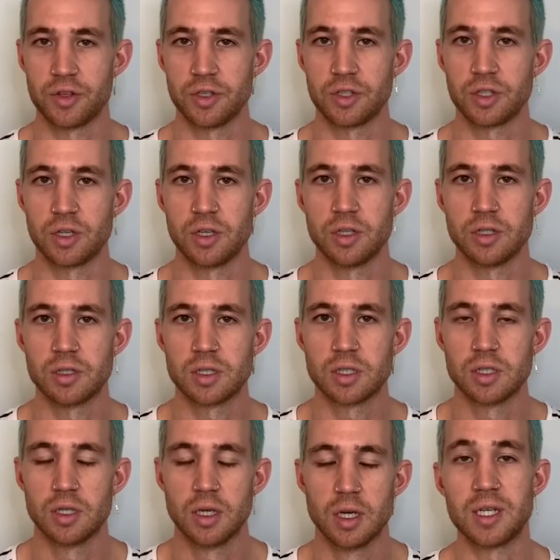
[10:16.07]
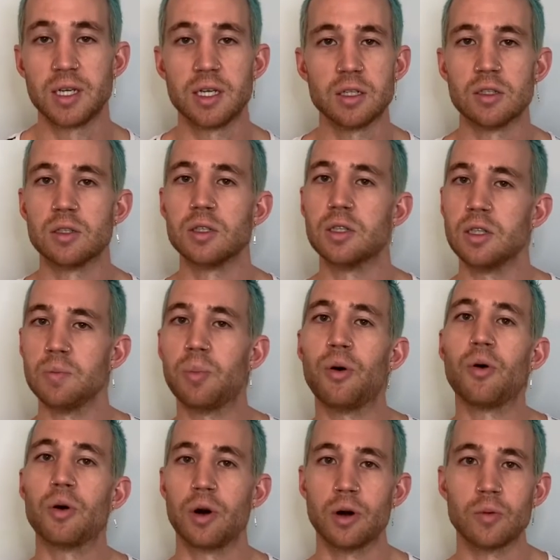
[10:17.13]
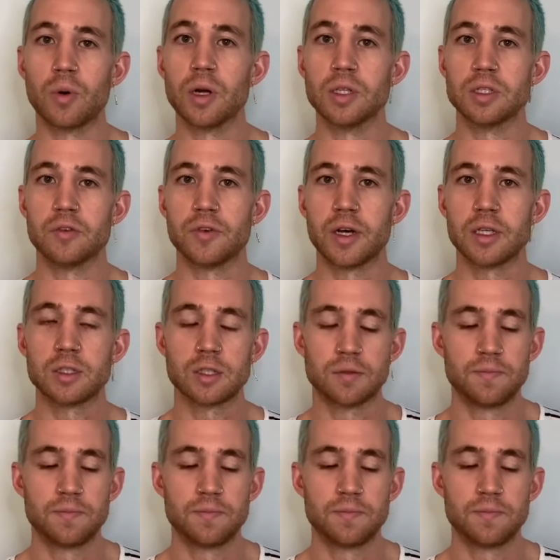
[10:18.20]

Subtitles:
insurance, particularly the poorer ones of us.